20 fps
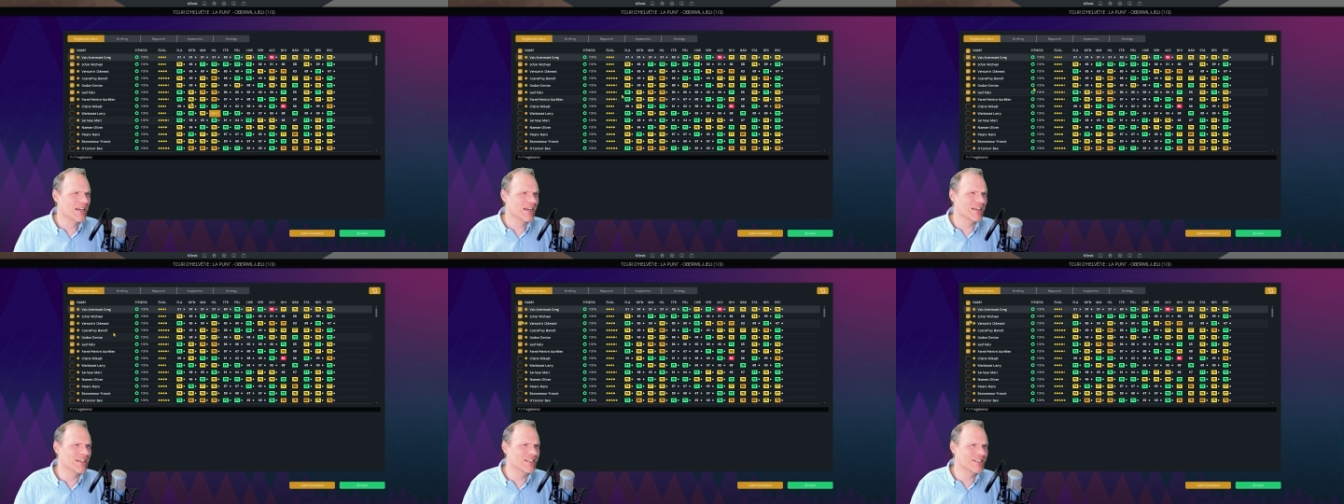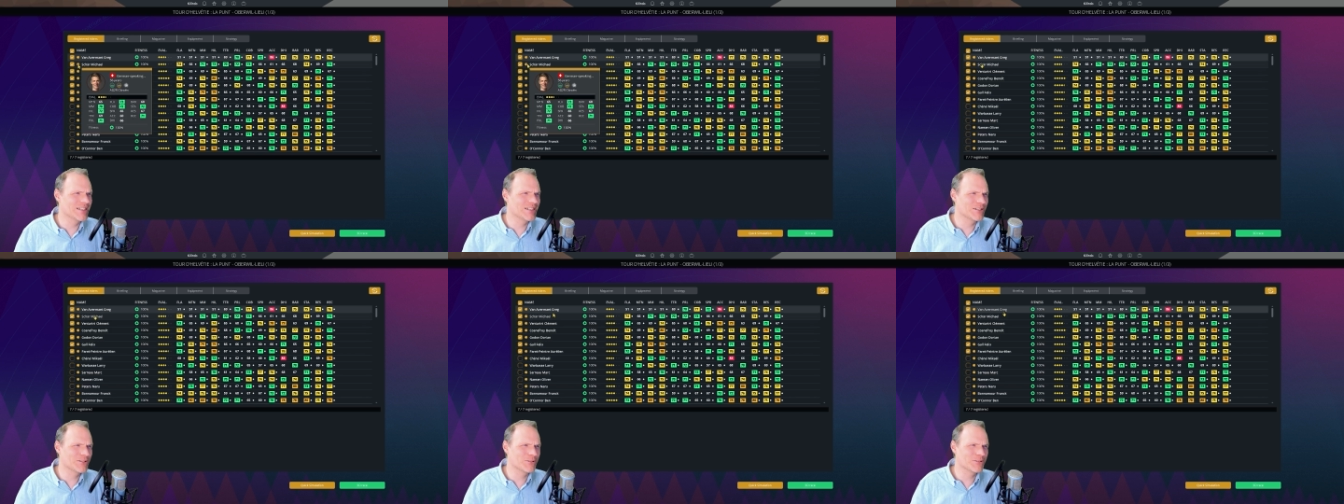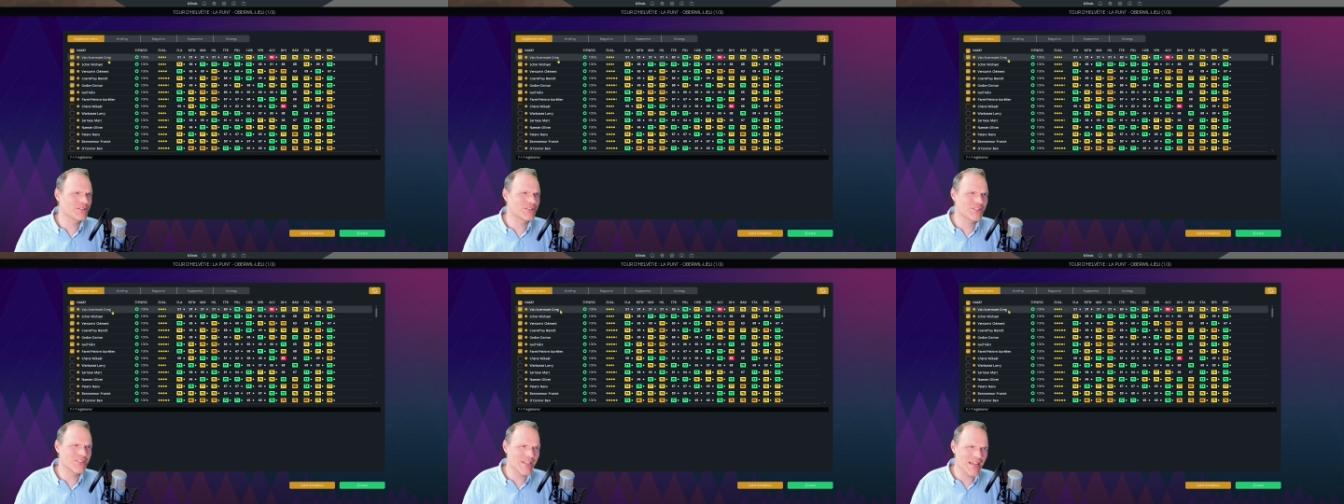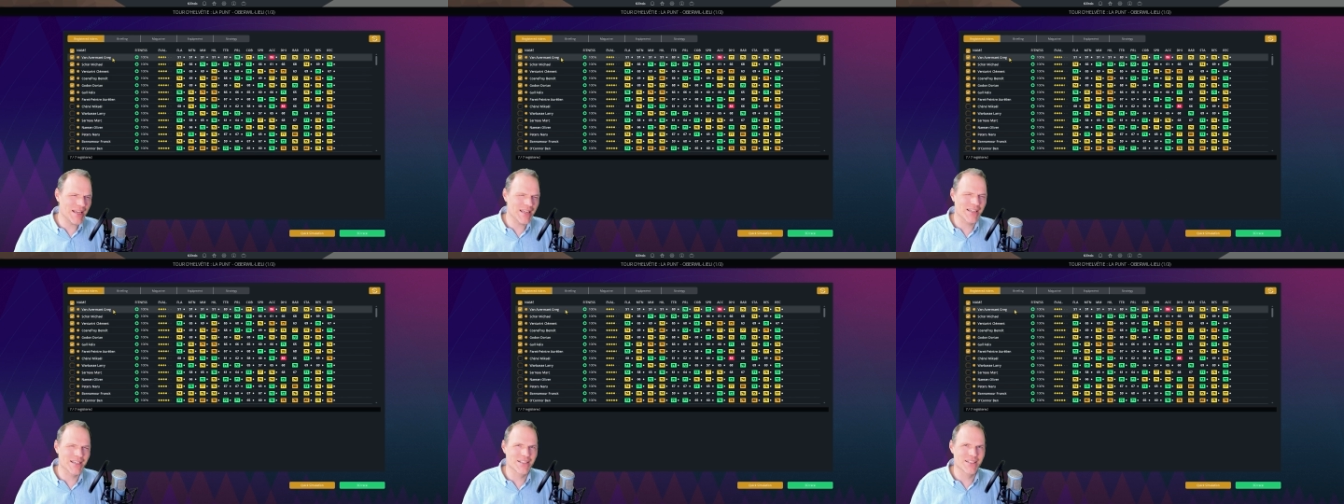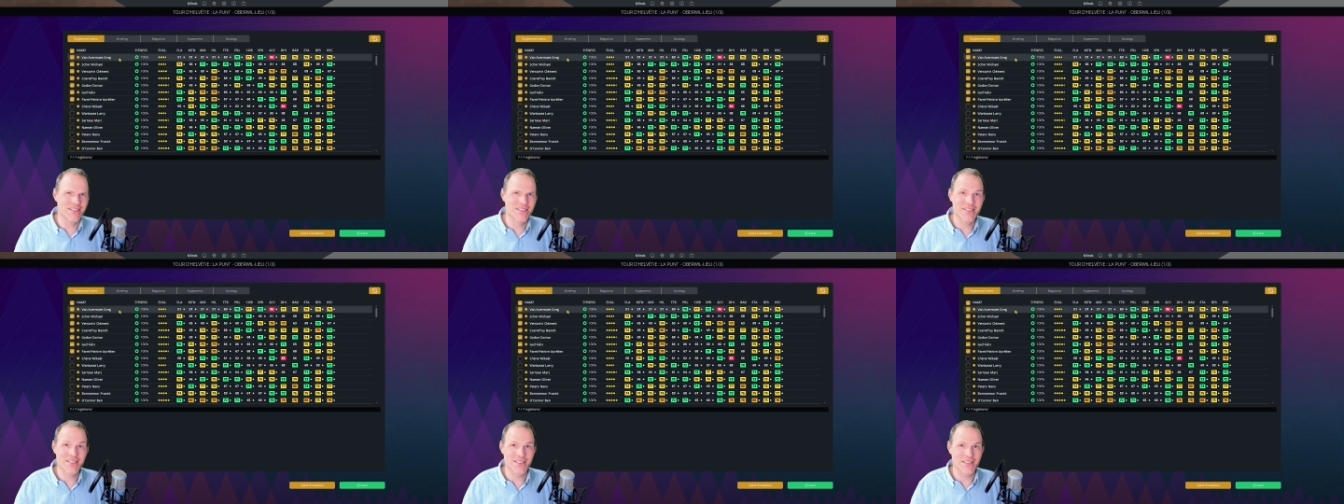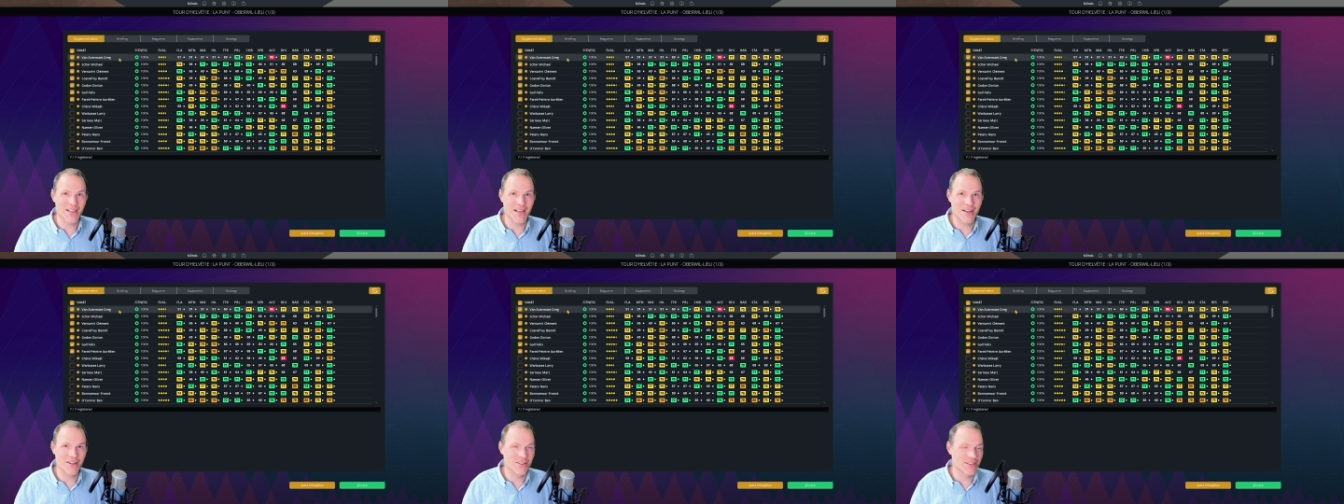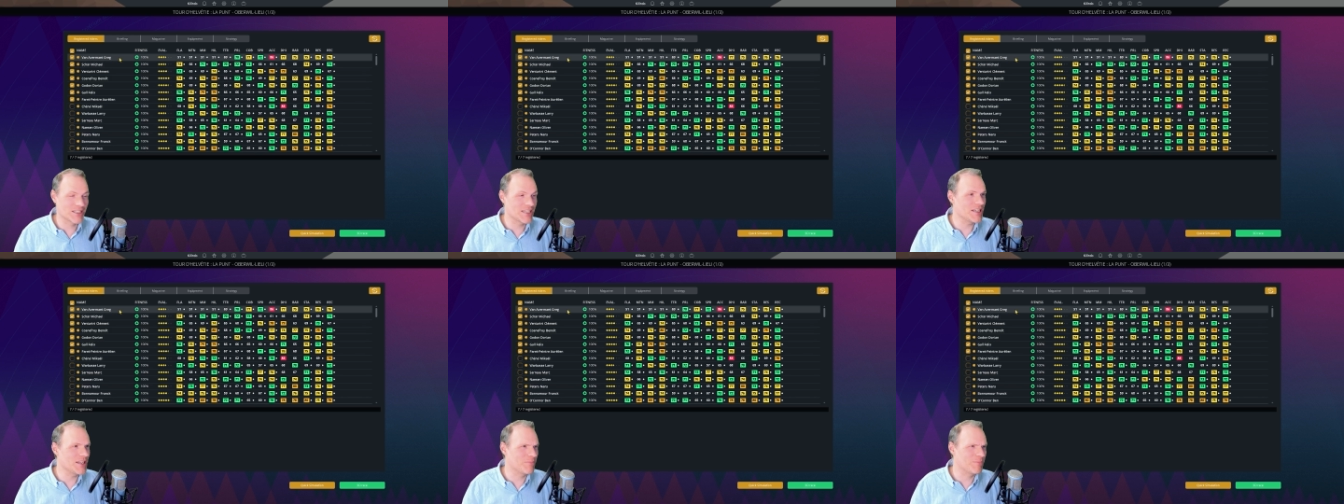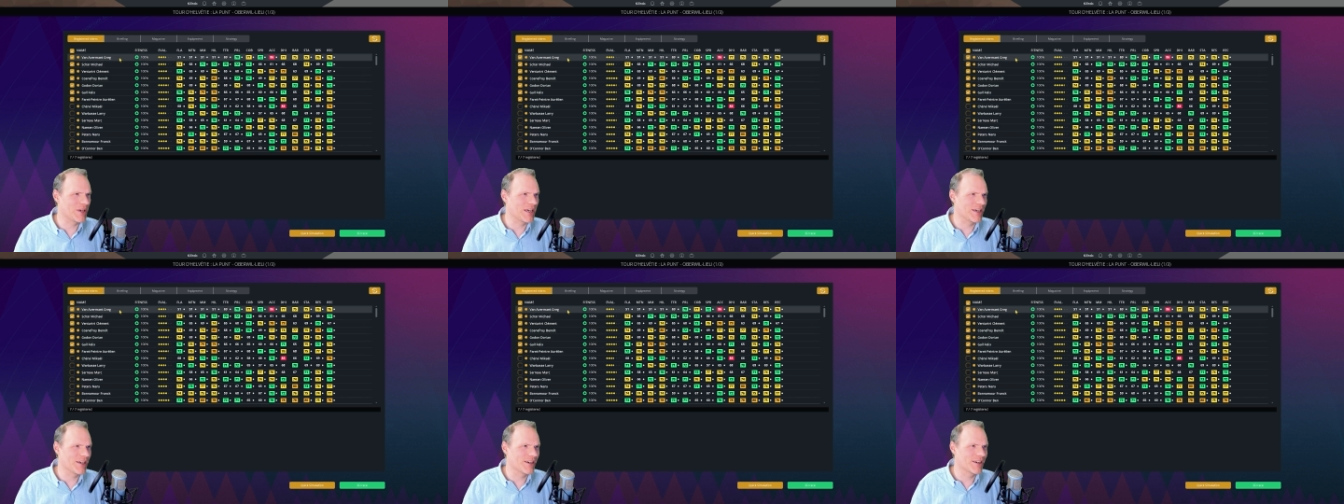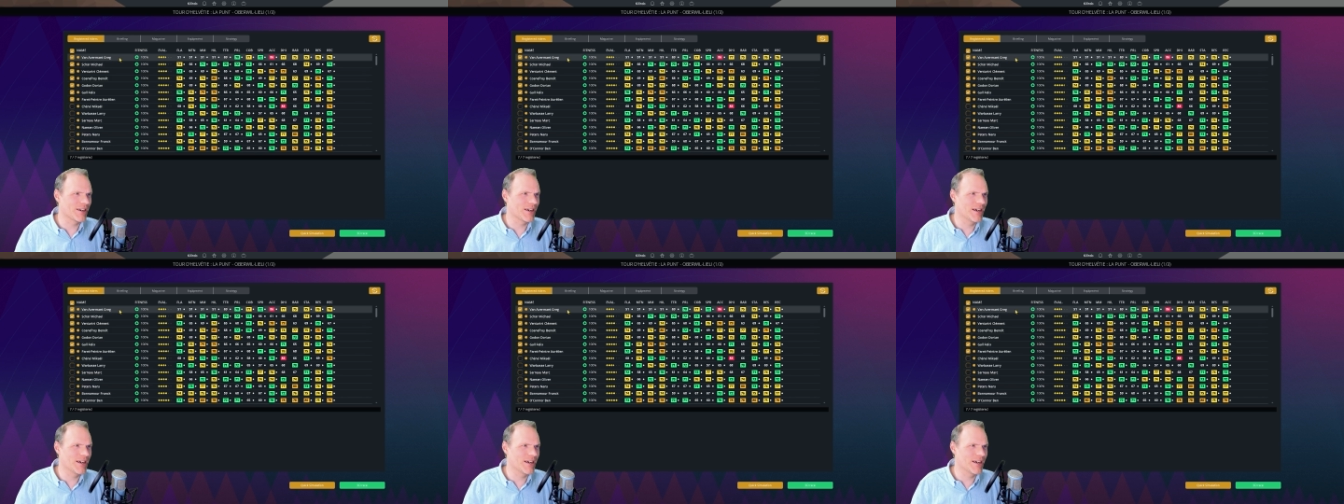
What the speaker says: who today is our guinea pig,